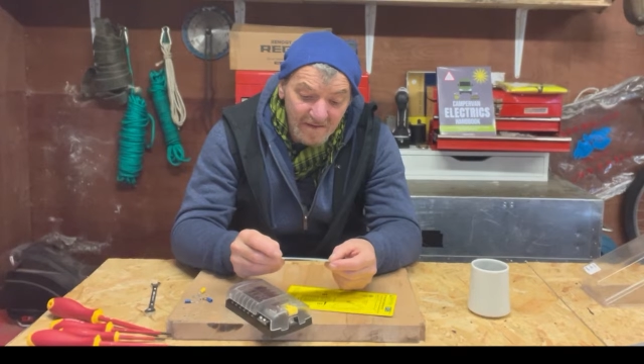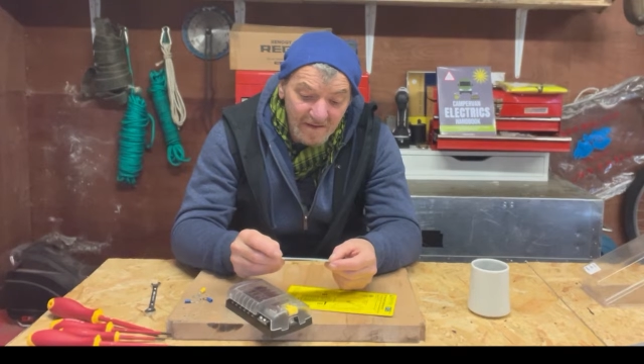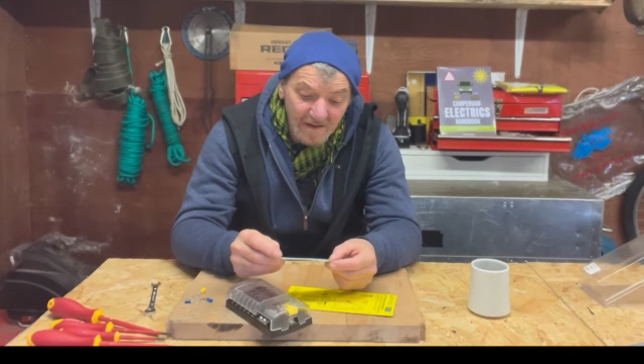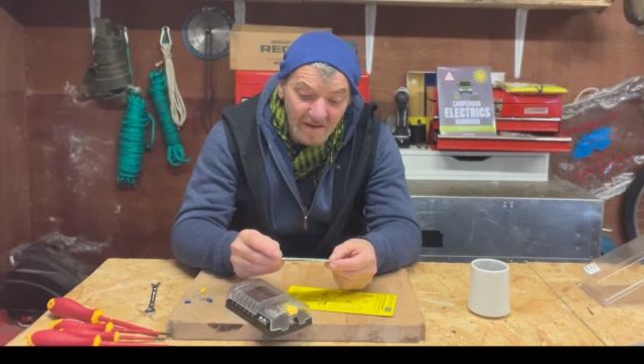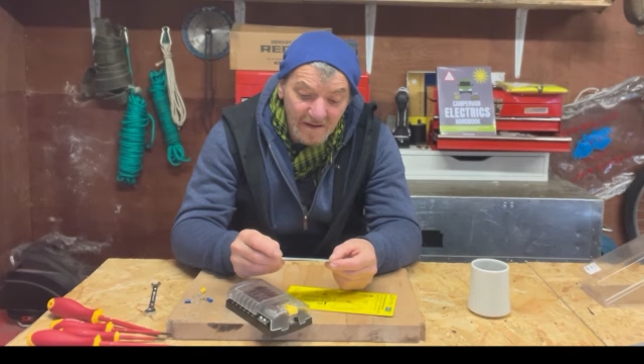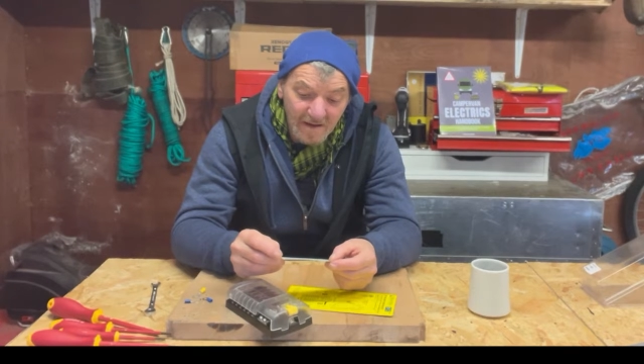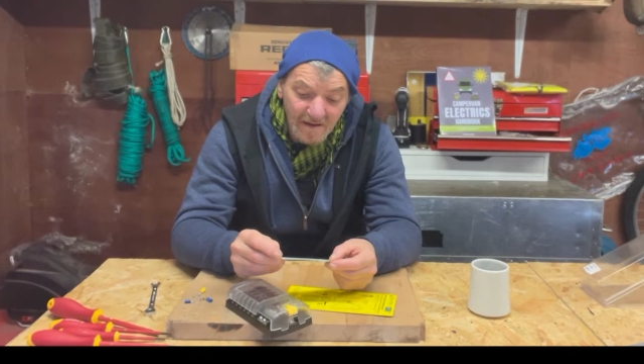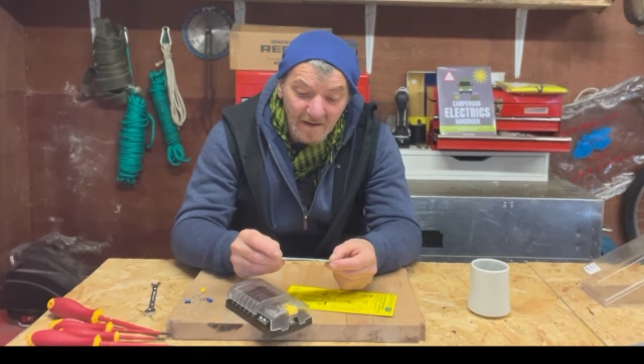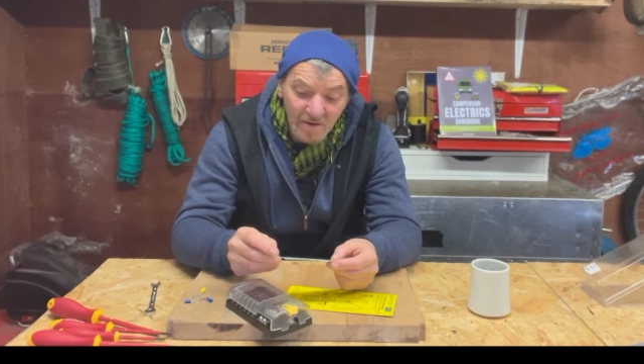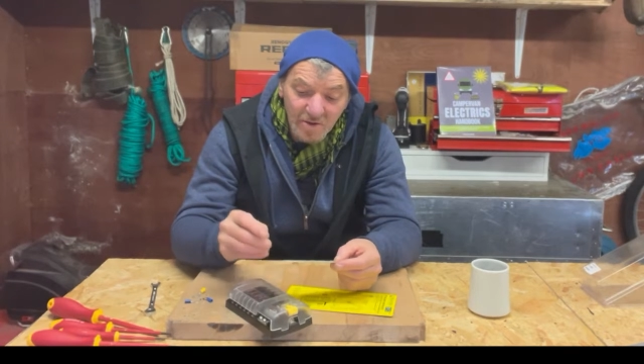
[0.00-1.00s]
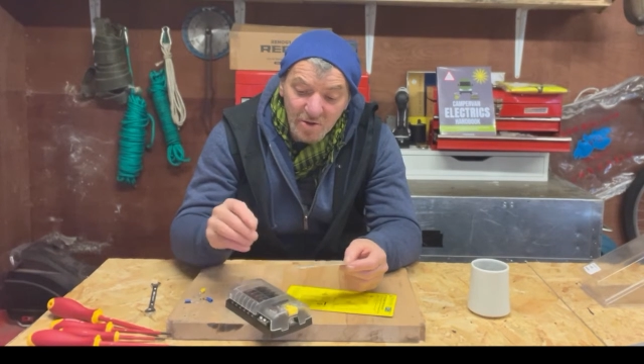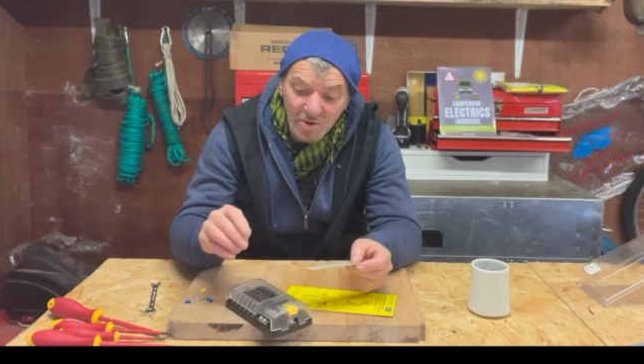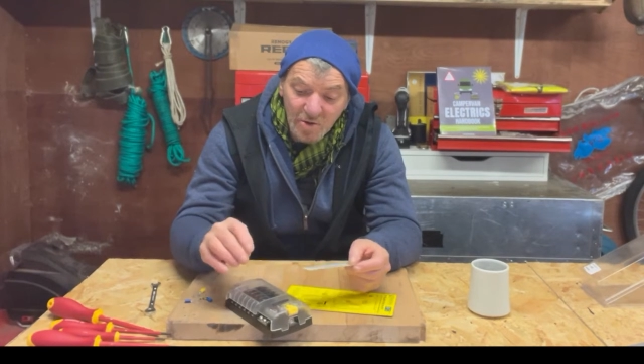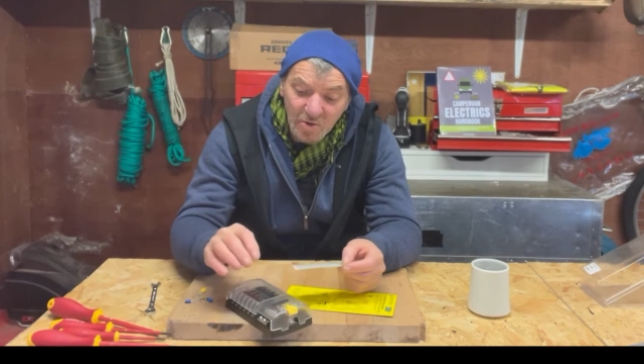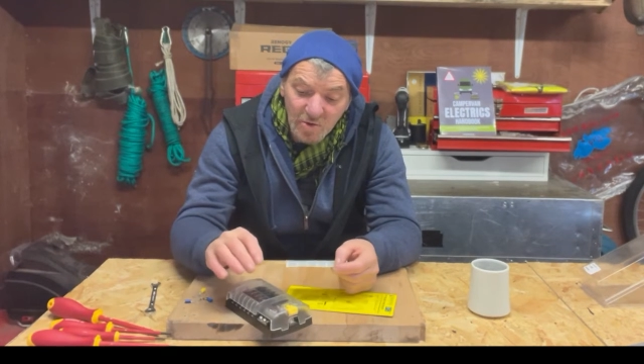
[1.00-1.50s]
uh,
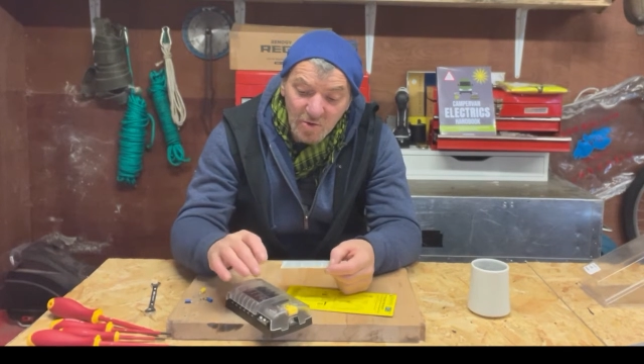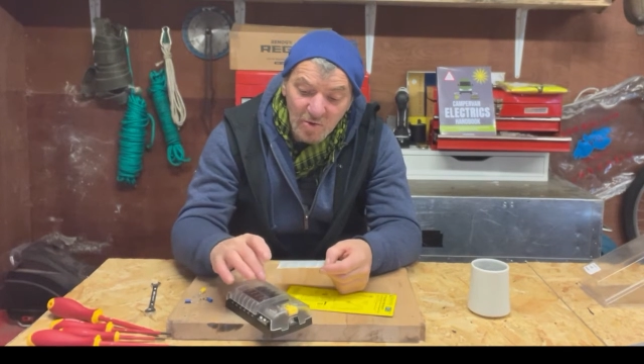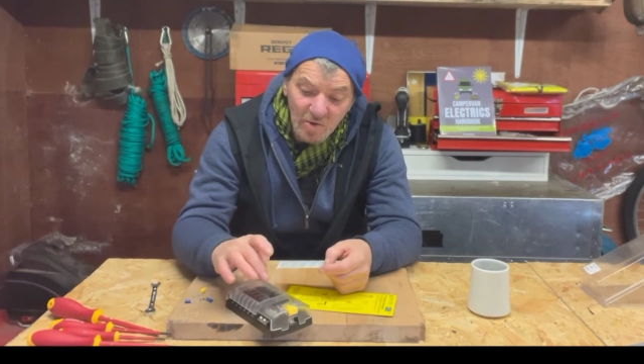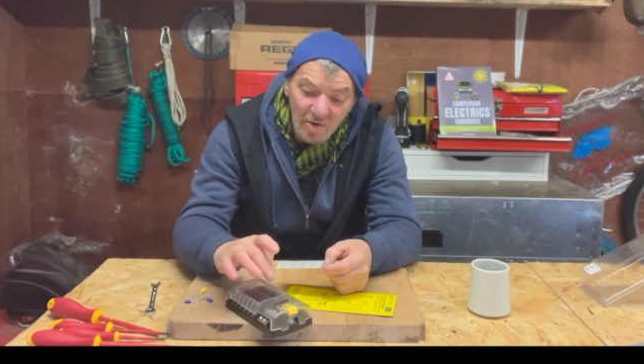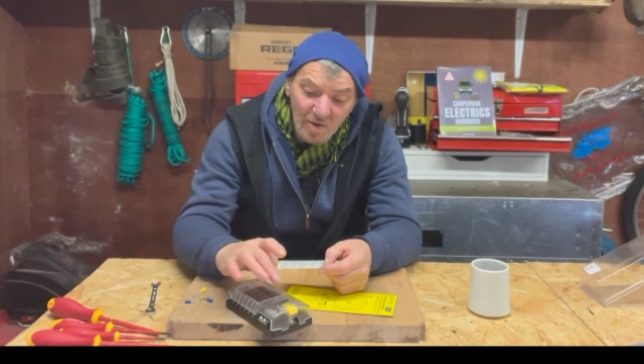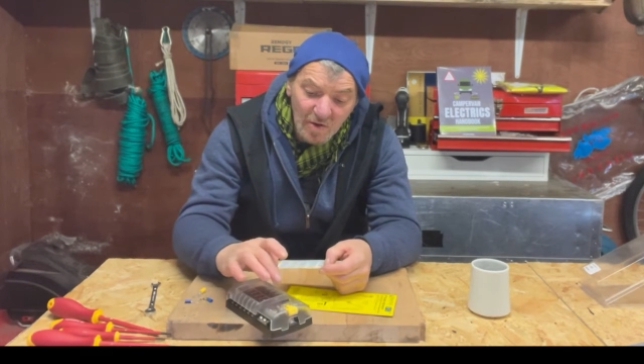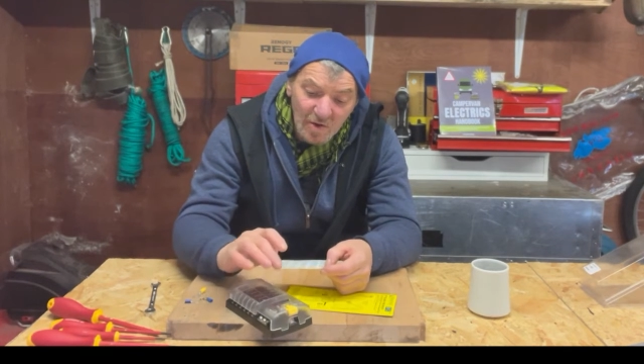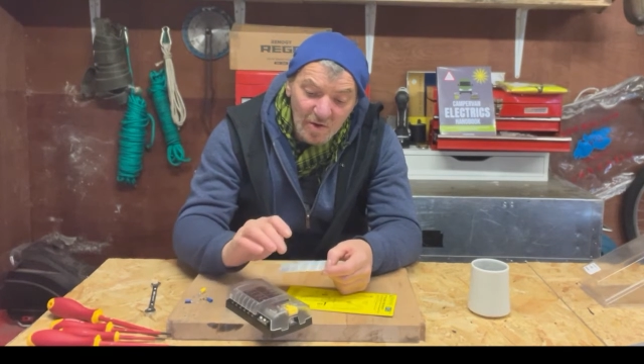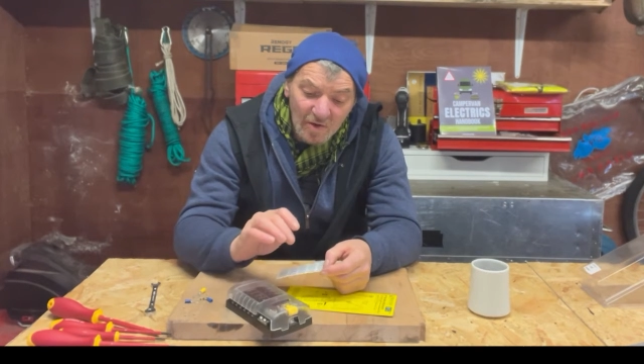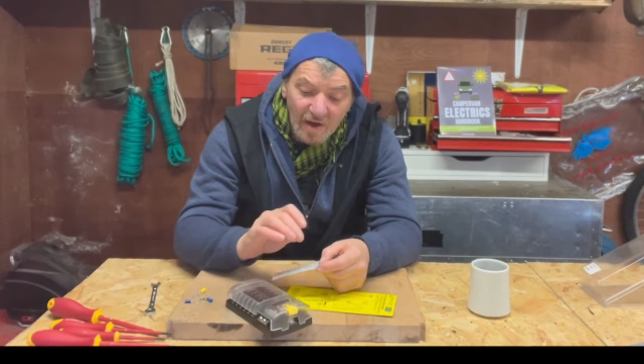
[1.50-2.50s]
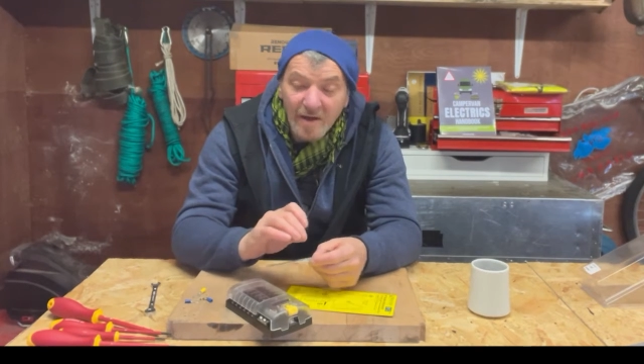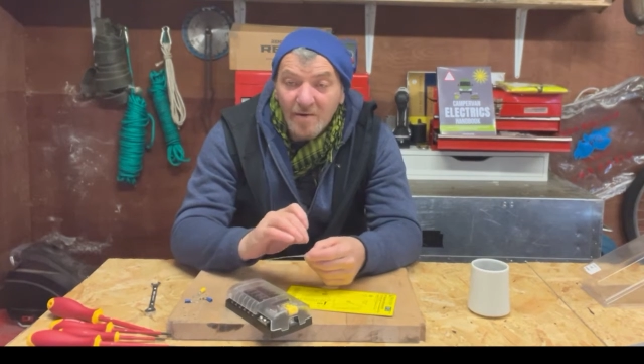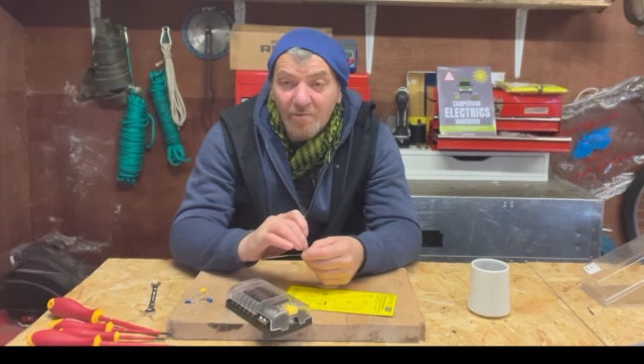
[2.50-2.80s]
to either